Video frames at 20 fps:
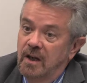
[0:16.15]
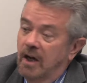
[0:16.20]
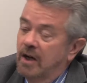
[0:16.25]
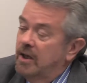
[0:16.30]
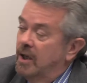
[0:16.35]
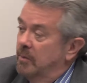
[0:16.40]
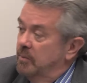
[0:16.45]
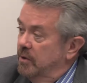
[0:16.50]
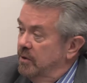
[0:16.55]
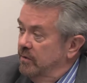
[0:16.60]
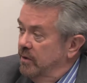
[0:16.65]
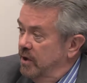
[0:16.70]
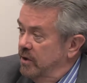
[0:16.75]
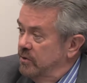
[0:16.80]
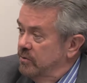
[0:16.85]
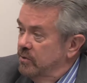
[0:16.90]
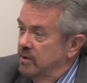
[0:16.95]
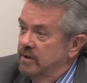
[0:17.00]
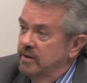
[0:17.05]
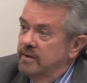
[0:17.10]
a couple of
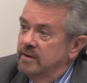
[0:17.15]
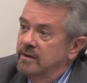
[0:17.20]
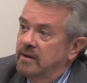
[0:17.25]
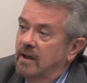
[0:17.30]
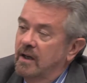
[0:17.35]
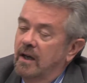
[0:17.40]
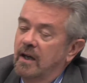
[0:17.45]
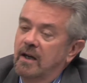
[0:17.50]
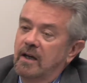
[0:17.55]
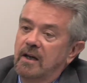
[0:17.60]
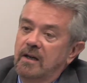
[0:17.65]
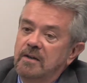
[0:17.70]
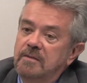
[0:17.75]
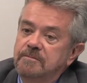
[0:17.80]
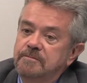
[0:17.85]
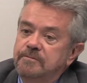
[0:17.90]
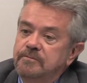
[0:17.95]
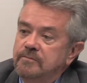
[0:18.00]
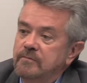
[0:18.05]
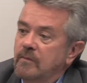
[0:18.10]
hundred
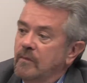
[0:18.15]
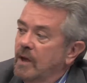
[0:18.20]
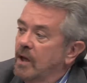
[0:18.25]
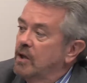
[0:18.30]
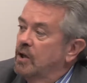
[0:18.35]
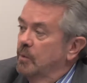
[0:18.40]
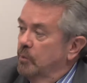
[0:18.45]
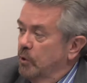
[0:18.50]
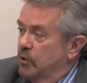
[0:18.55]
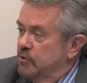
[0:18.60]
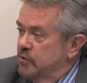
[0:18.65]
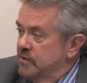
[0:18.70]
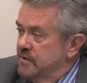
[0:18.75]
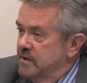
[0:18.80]
commercial